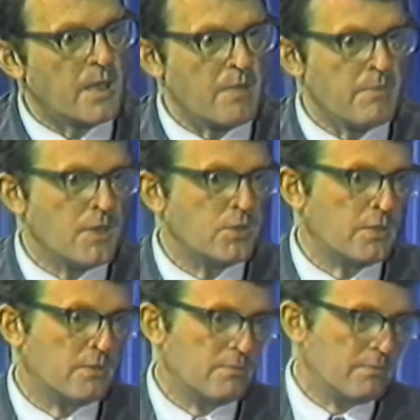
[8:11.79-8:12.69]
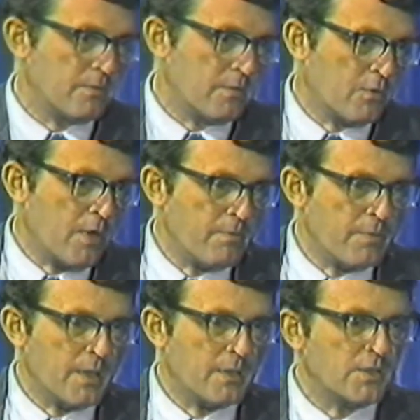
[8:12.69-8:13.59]
I measured great
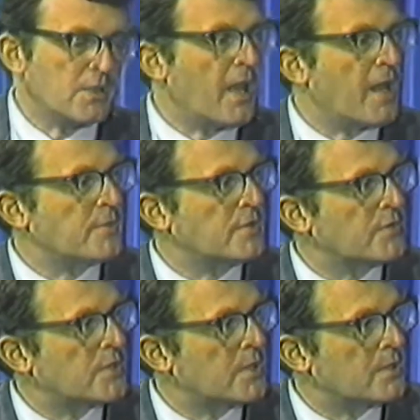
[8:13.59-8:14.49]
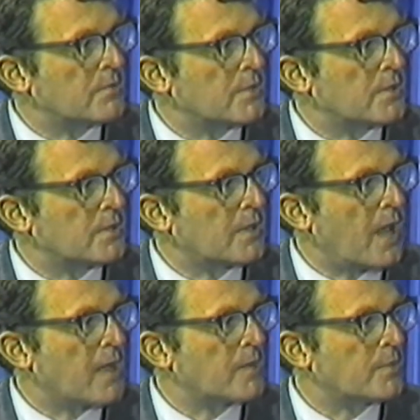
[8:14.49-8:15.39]
big slabs of steel with
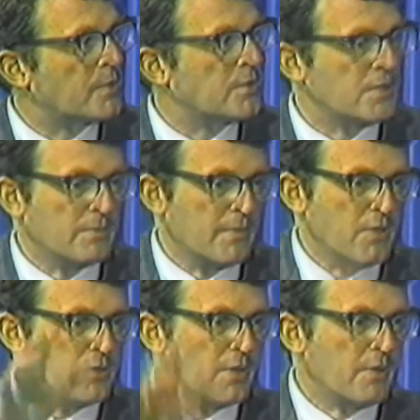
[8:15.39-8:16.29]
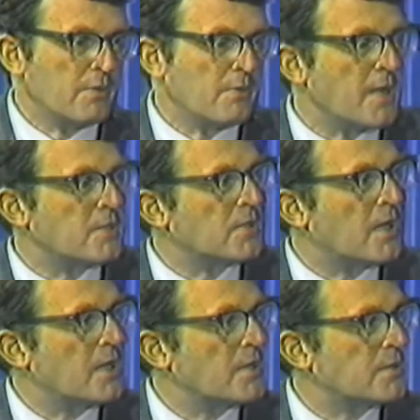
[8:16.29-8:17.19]
calipers and made sure they were the right
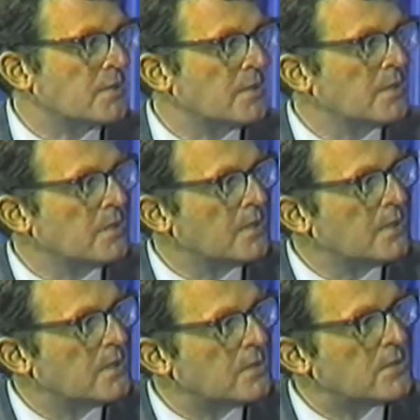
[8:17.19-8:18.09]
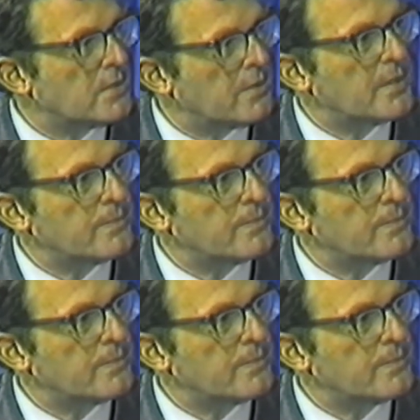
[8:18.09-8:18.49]
size, so on.